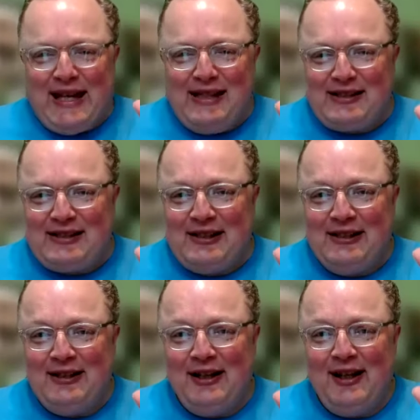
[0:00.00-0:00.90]

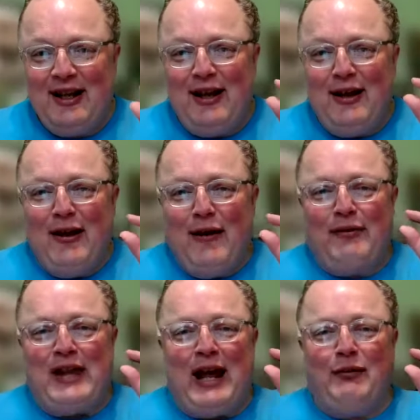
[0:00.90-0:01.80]
paste
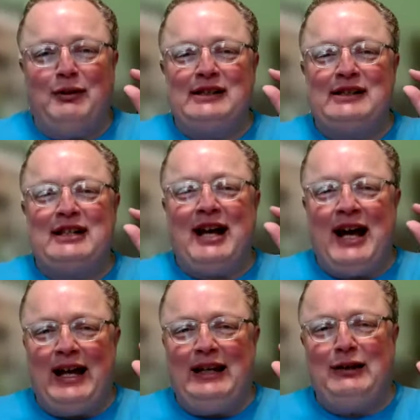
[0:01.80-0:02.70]
that was
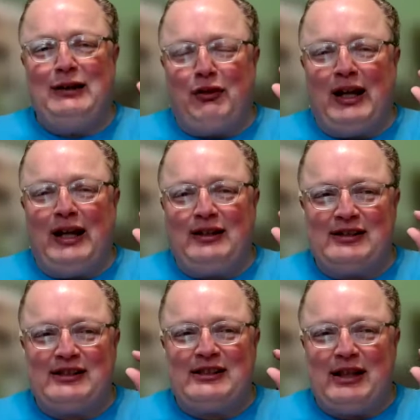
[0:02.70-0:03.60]
kind of like
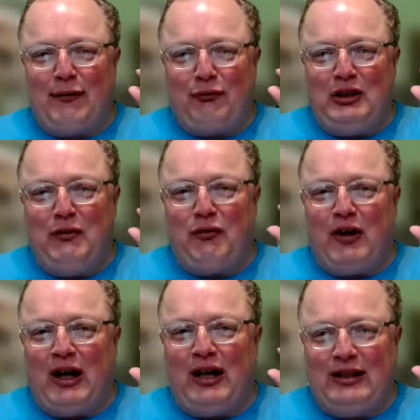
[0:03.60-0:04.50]
the stuff you
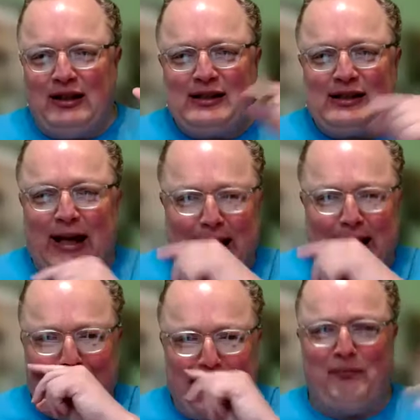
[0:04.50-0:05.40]
find
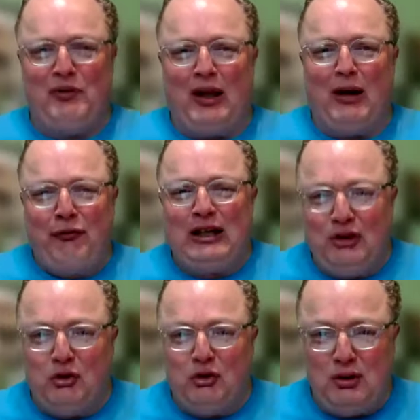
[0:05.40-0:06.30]
inside a
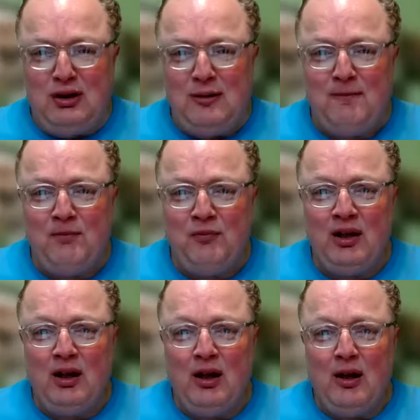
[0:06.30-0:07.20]
fig Newton,
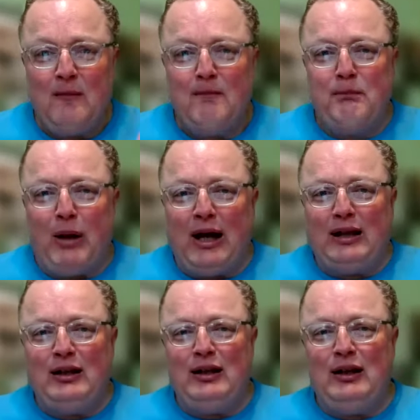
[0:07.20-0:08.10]

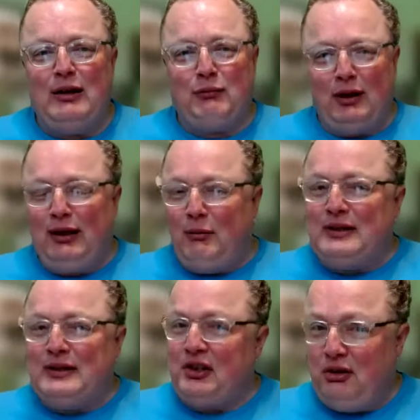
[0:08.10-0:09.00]
but it really
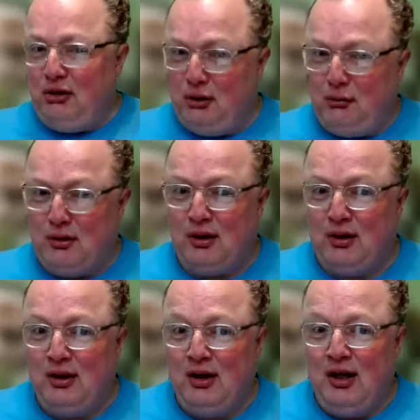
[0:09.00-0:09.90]
wasn't
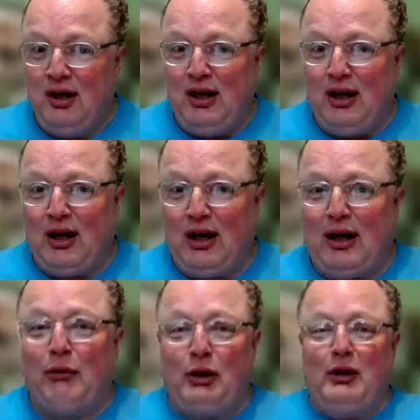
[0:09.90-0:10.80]
Newton.
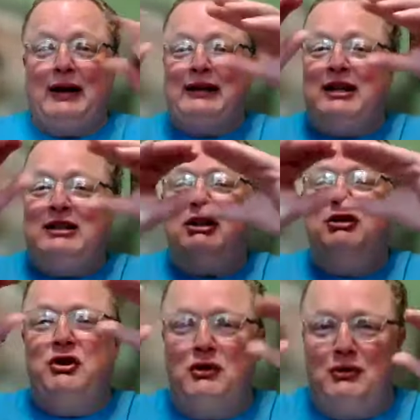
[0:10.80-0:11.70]
Although I think
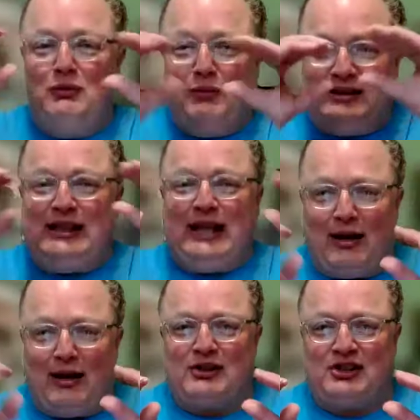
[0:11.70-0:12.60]
the Newton was
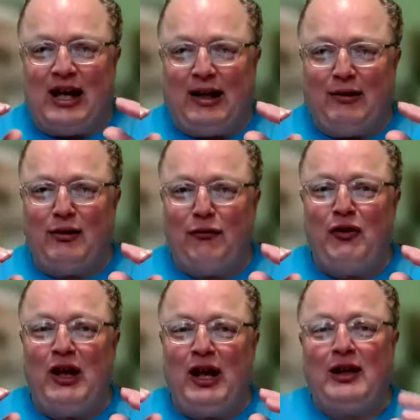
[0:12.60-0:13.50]
the outside of
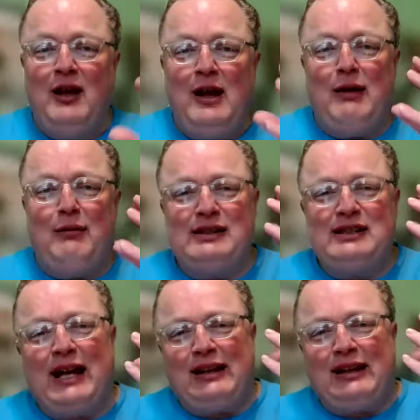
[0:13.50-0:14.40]
the fig. It
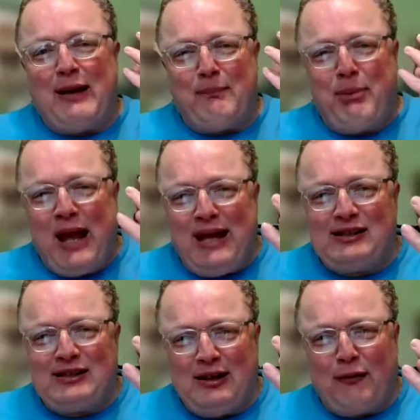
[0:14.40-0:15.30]
was like that
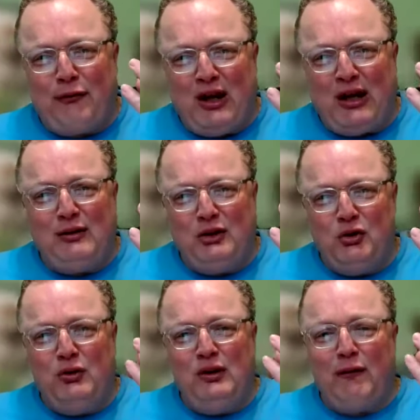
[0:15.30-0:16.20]
paste in a fig
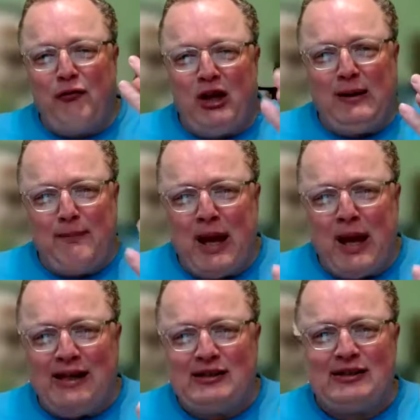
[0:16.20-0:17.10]
Newton, the fig
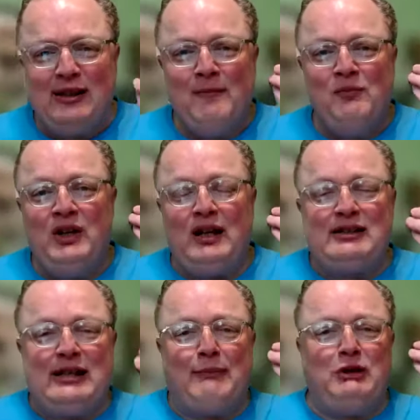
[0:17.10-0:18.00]
paste,
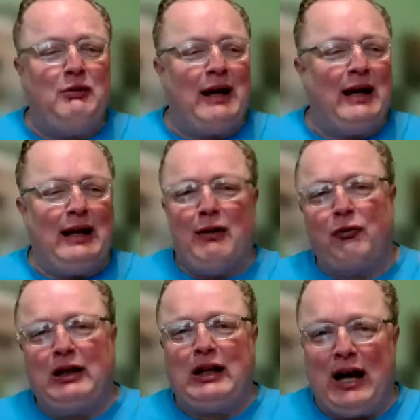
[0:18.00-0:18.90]
except you had
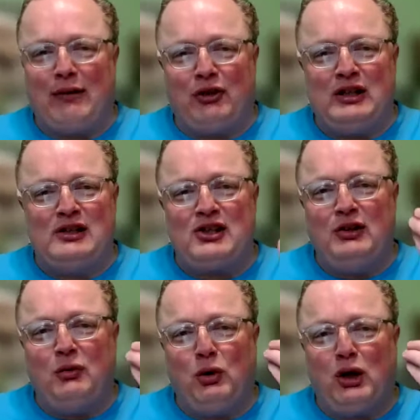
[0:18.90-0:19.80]
every
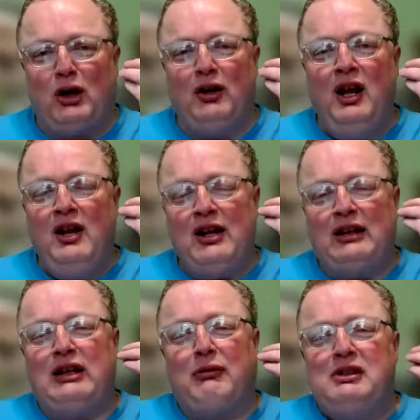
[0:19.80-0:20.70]
confidence in the world
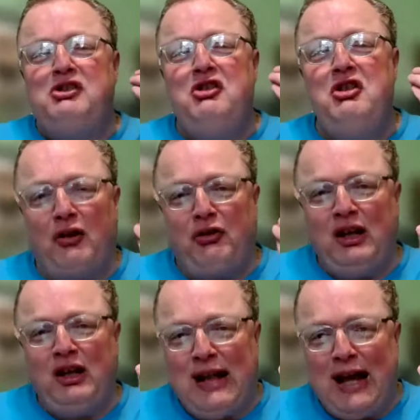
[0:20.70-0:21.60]
that there was
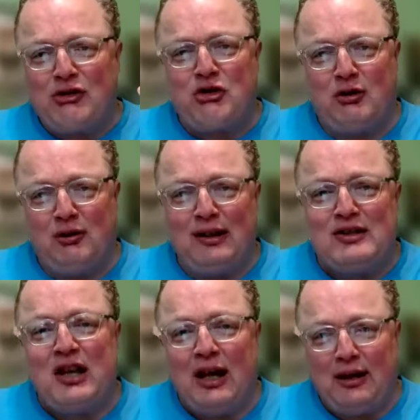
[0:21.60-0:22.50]
nothing natural
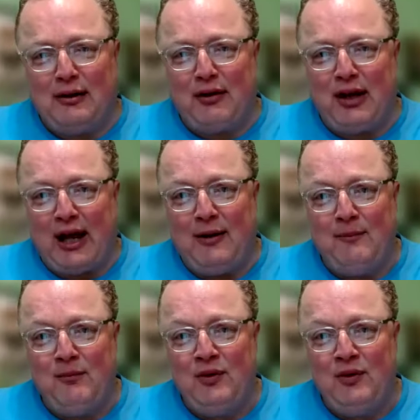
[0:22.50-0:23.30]
inside of that.